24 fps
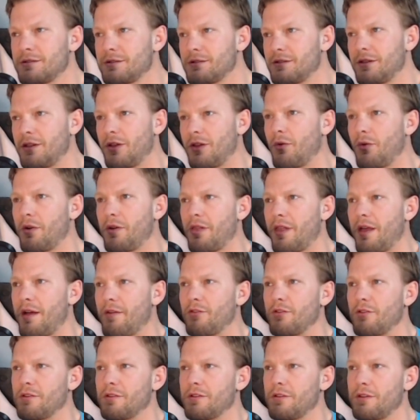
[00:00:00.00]
lower
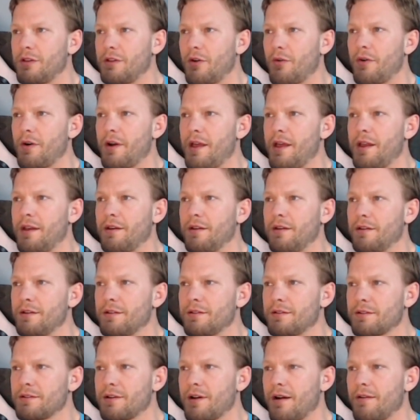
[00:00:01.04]
level, lower end
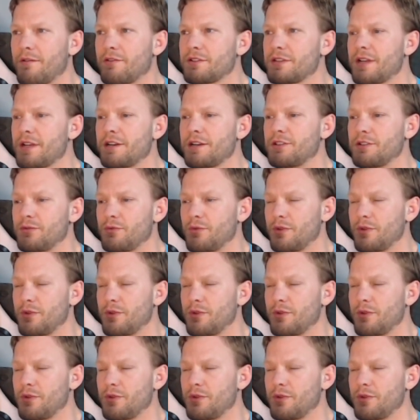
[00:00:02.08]
conversation,